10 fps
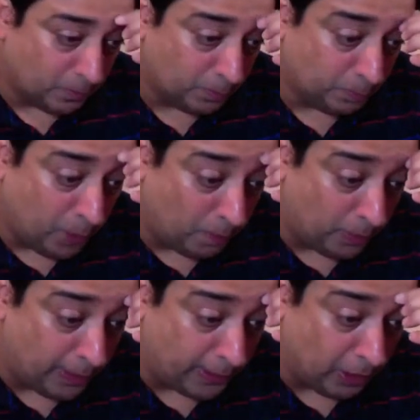
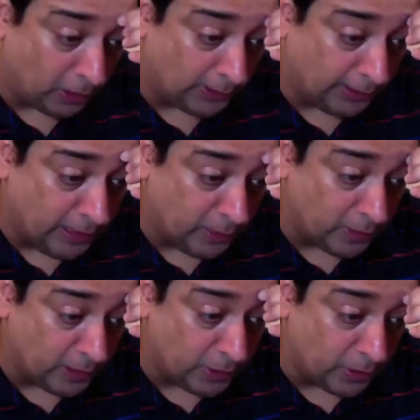populate all the
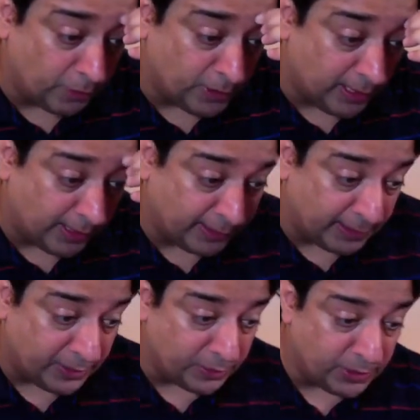keywords you have selected
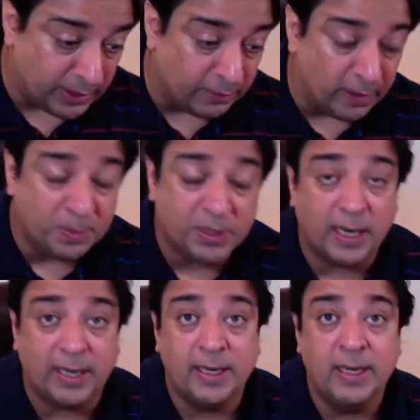using a
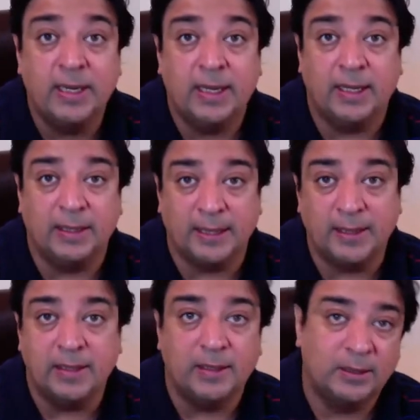website, and
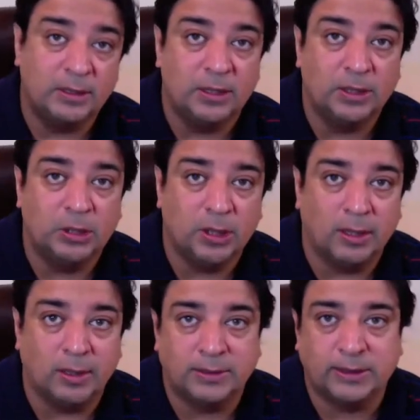then
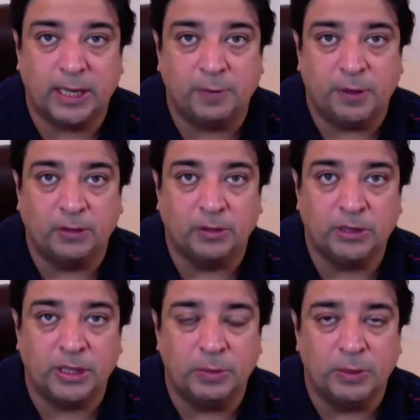save all those
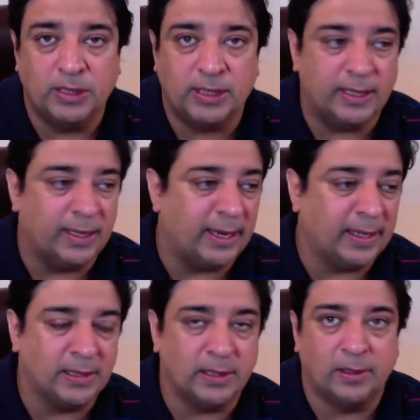keywords in an
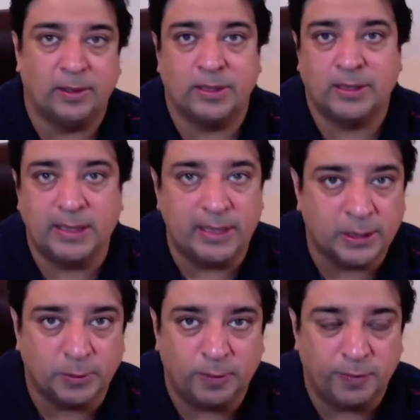Excel or a
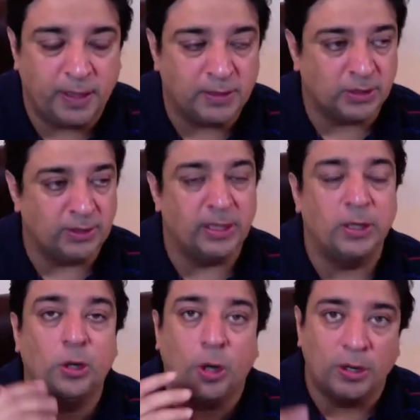CSV file. So in the
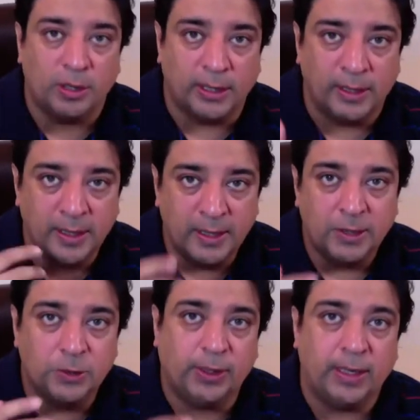long run,
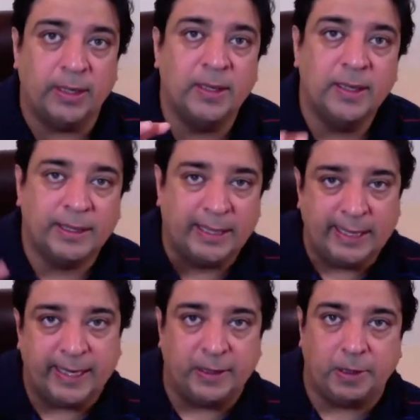you can
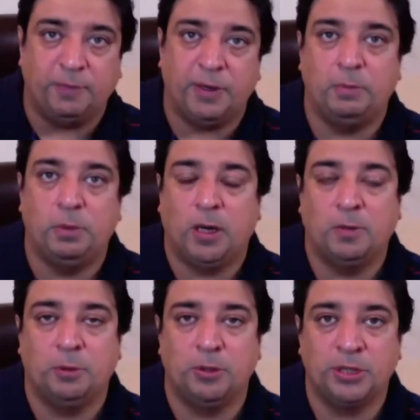create different blog
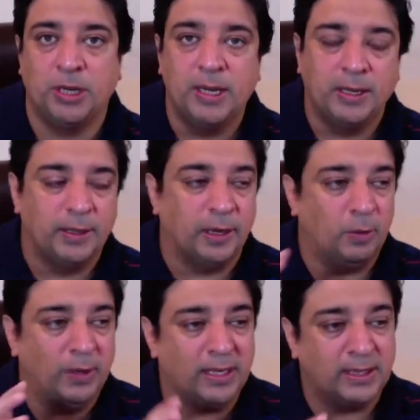posts. Now,
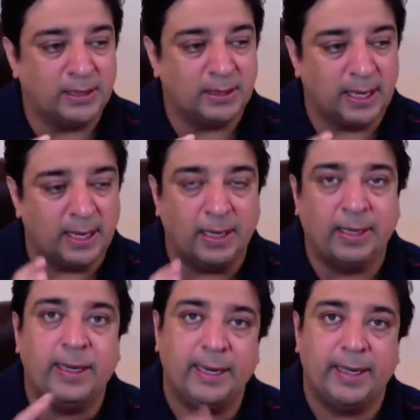when I say
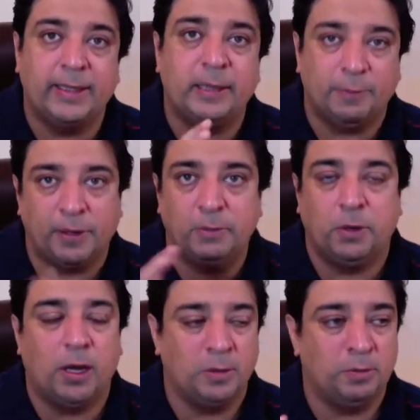create different
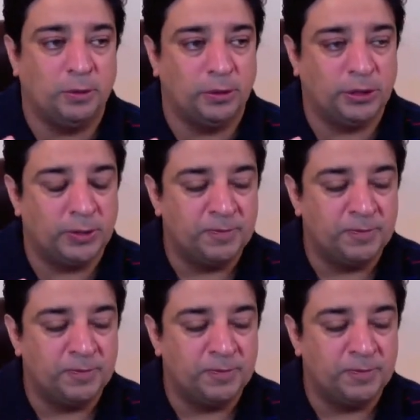blog posts,